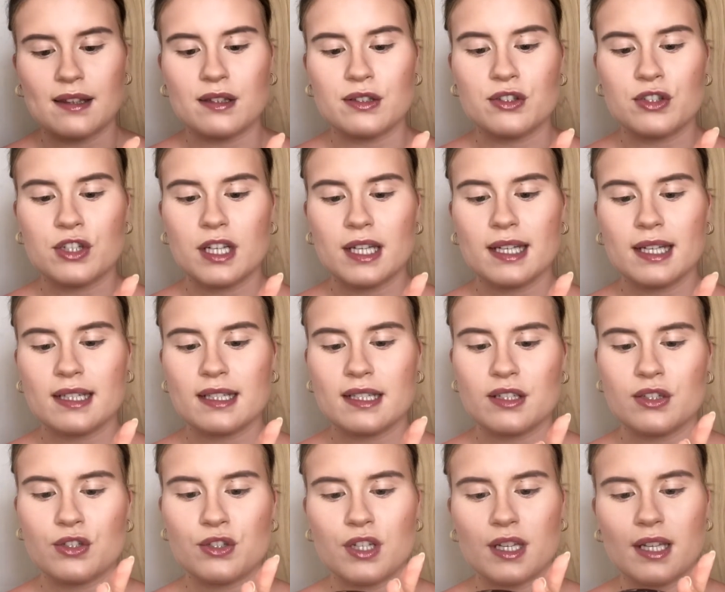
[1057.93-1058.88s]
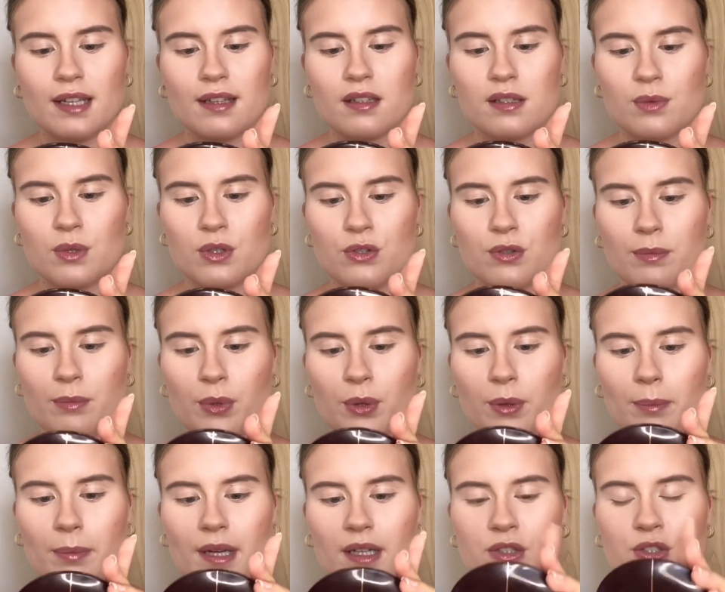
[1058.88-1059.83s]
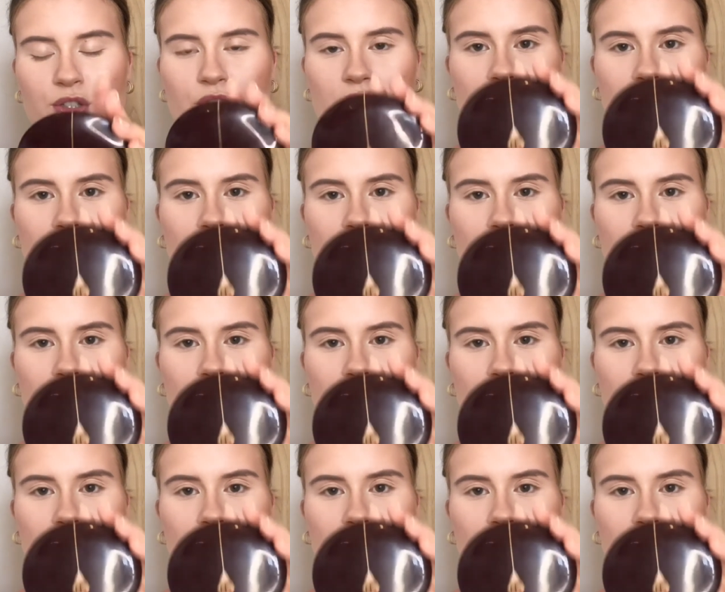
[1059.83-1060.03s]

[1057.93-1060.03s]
Cheek to Chic Swish and Pop blusher